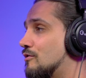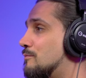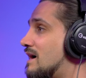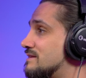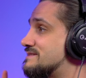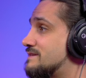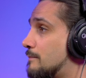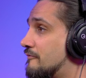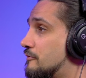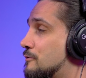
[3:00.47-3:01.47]
about
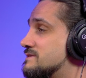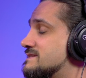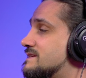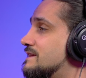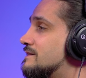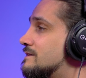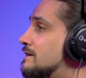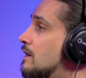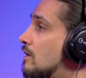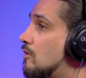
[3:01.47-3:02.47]
sub frequencies here
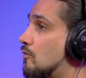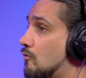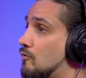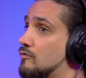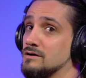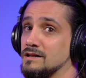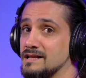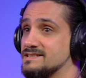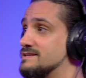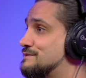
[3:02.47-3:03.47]
or
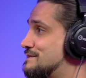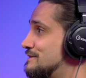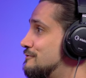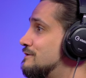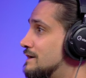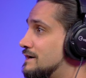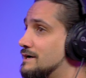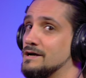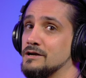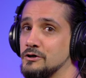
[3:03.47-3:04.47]
listen to
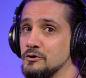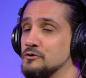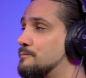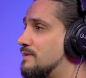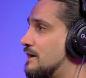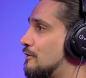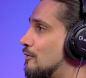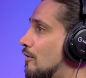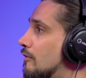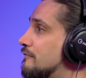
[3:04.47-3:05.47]
a good pair
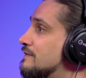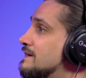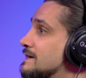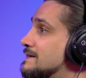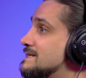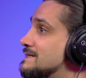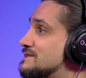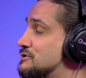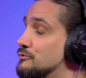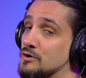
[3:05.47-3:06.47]
of
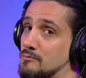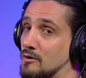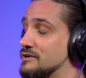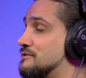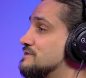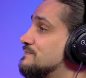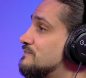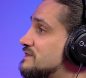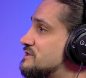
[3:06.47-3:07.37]
studio monitors.